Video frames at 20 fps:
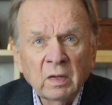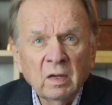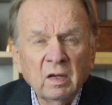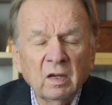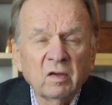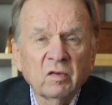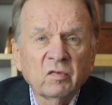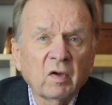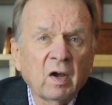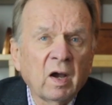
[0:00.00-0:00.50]

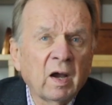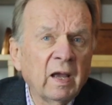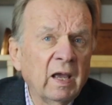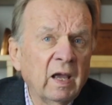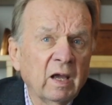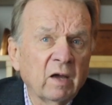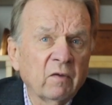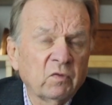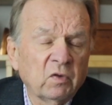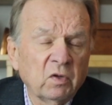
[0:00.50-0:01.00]
is I
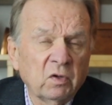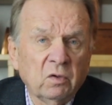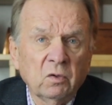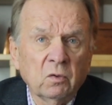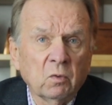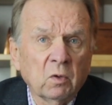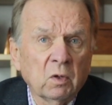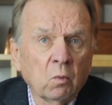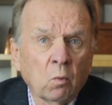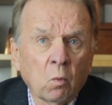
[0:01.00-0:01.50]
have to
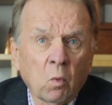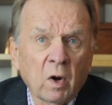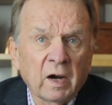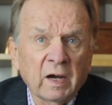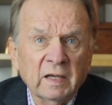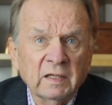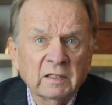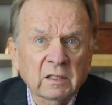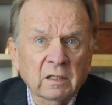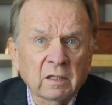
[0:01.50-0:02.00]
do it
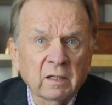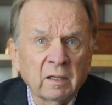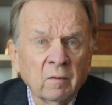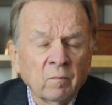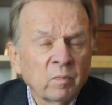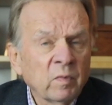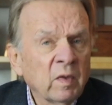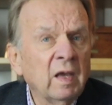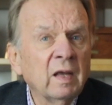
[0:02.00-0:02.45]
wisely.